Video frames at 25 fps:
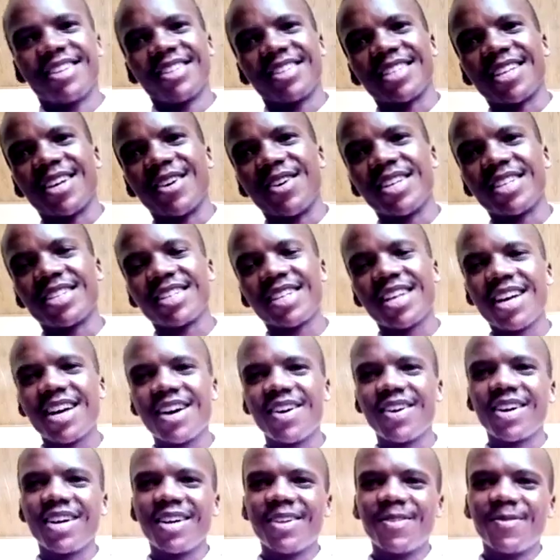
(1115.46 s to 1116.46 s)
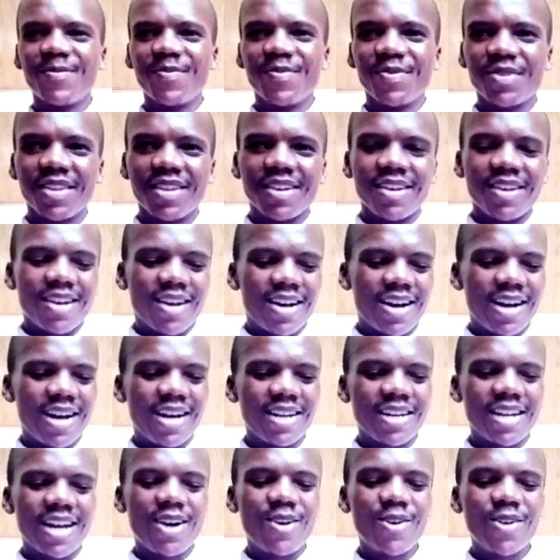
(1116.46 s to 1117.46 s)
So
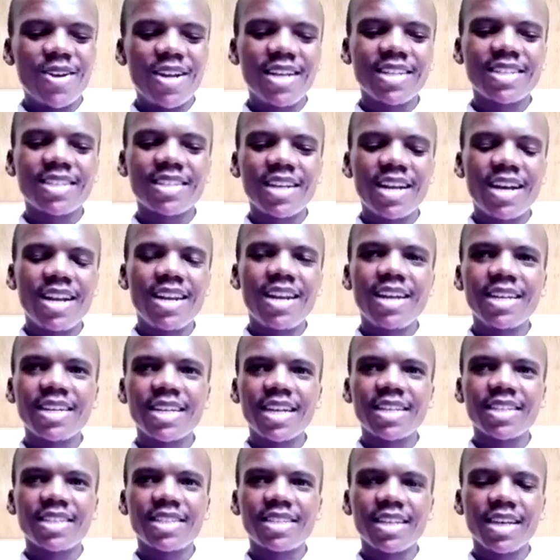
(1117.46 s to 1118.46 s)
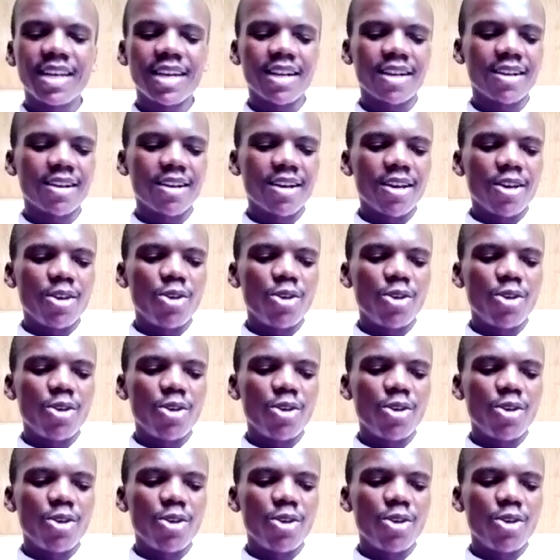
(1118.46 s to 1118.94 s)
now let us check.